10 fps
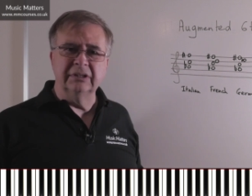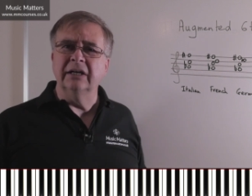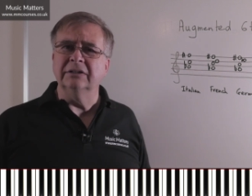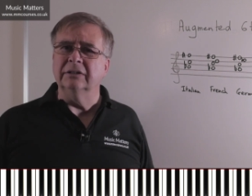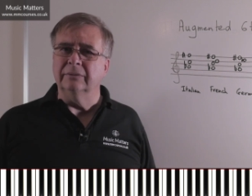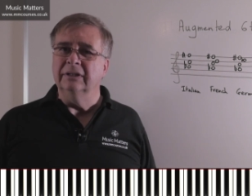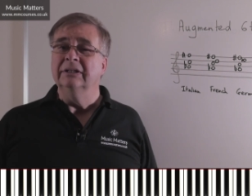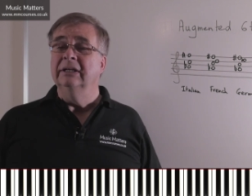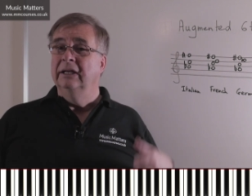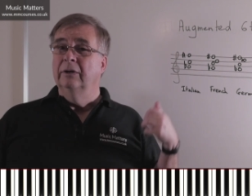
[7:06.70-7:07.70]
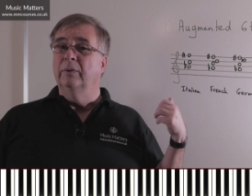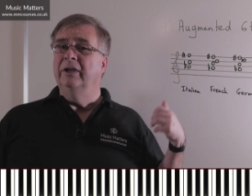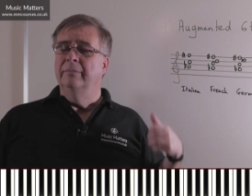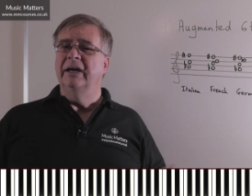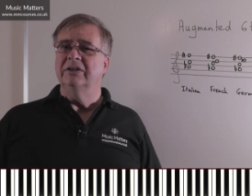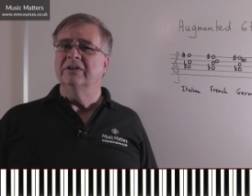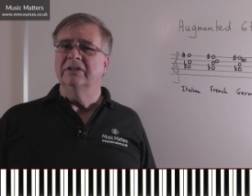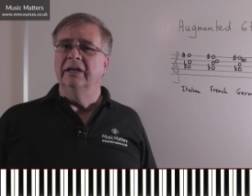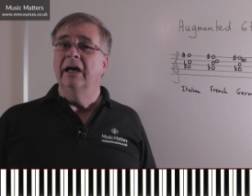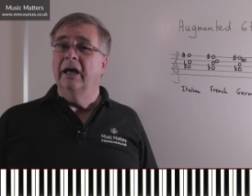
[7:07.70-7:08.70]
and I don't know what, well, you might just
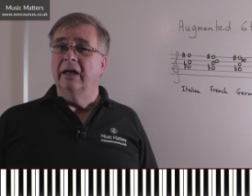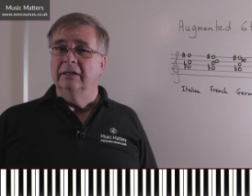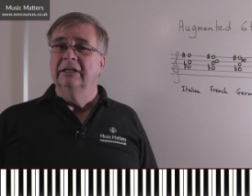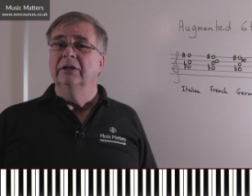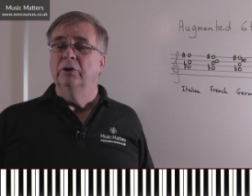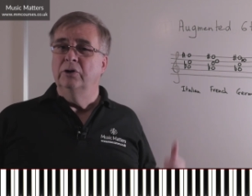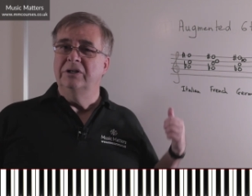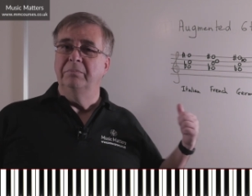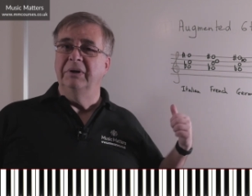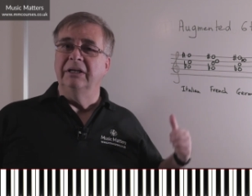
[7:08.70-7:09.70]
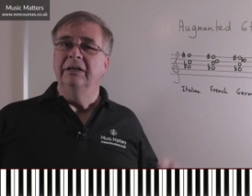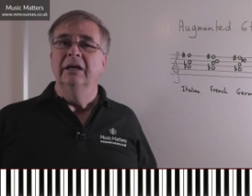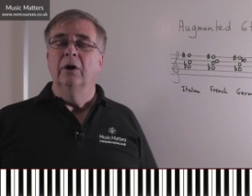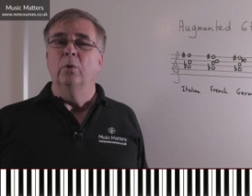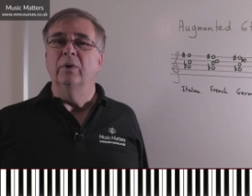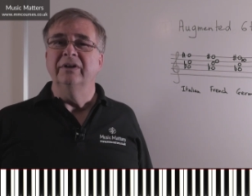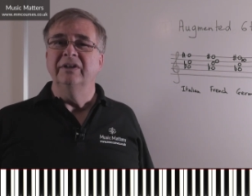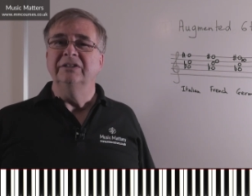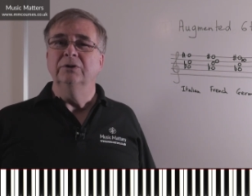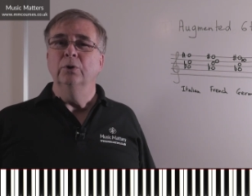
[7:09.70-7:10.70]
think, ah, could it be one of
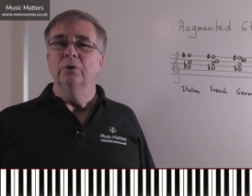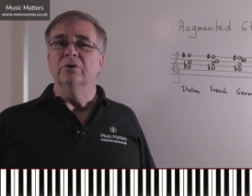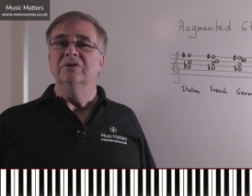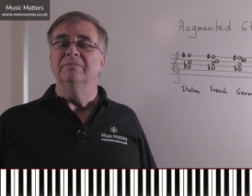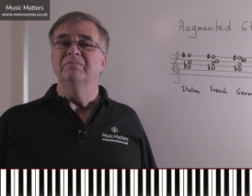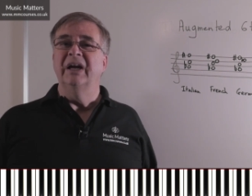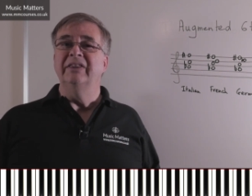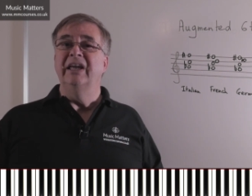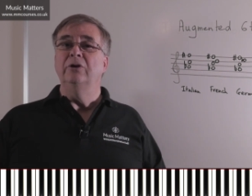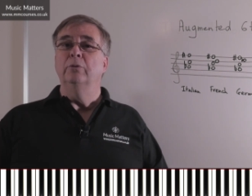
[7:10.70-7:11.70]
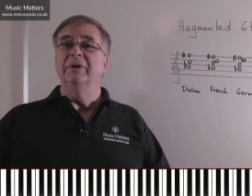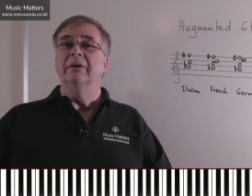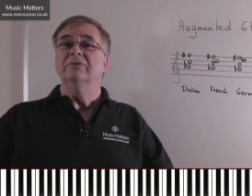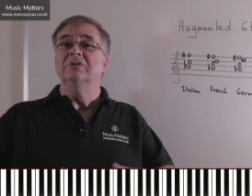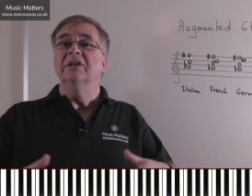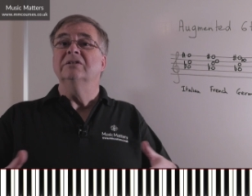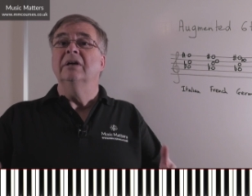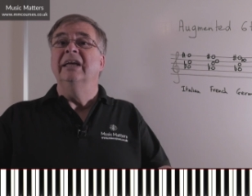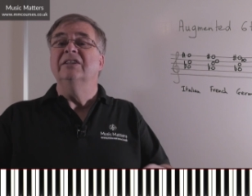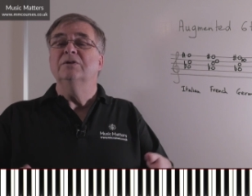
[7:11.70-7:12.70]
these chords? And then you'll be able to just
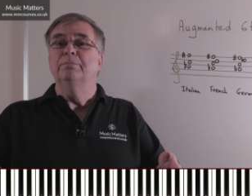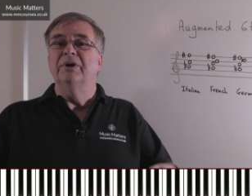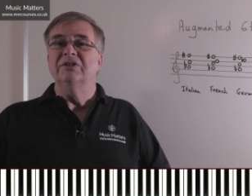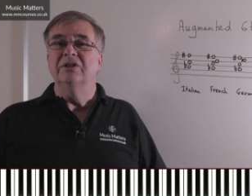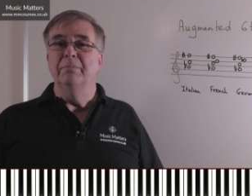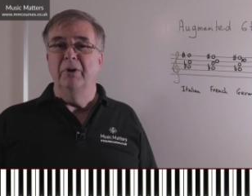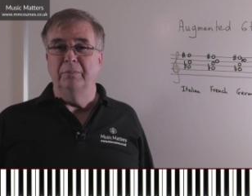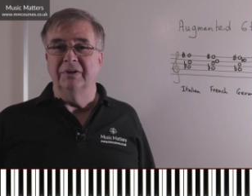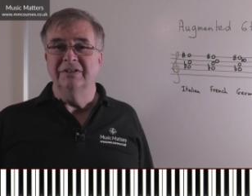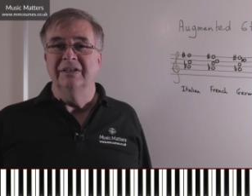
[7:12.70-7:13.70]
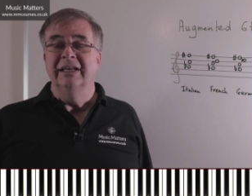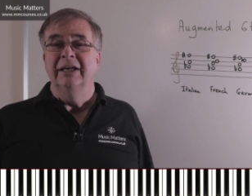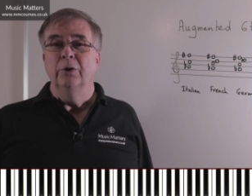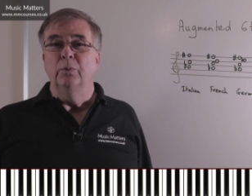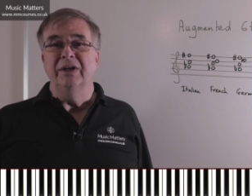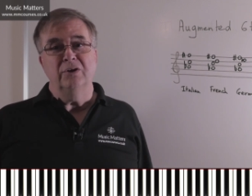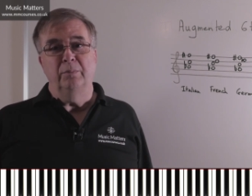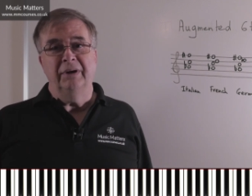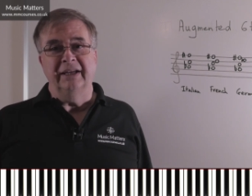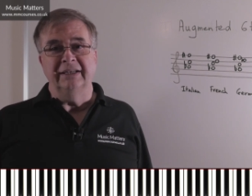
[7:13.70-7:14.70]
express the moment when you're
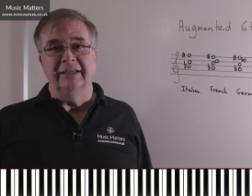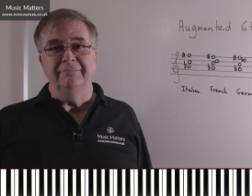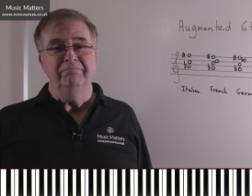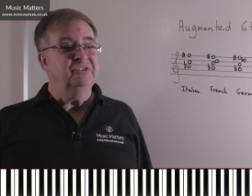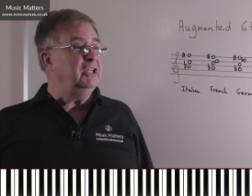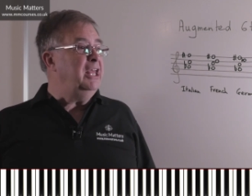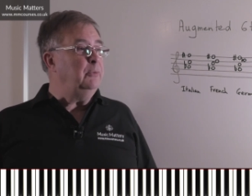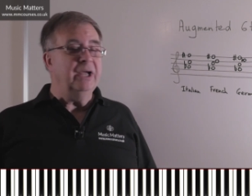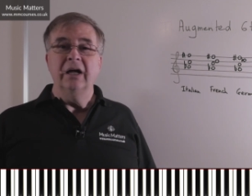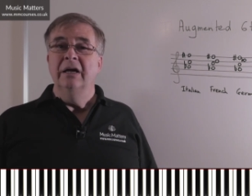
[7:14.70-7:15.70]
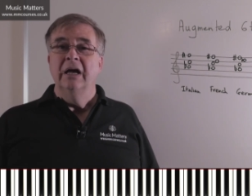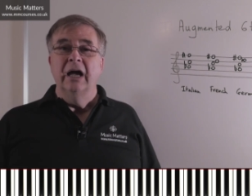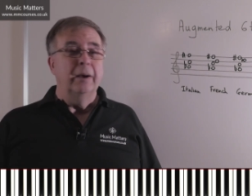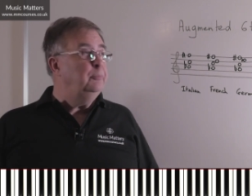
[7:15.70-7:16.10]
playing it. So there we are, a